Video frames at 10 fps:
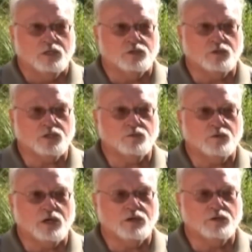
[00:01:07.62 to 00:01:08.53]
Structured
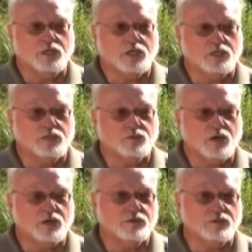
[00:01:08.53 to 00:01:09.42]
water is
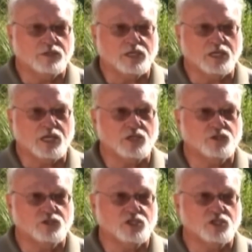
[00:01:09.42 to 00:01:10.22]
water in nature,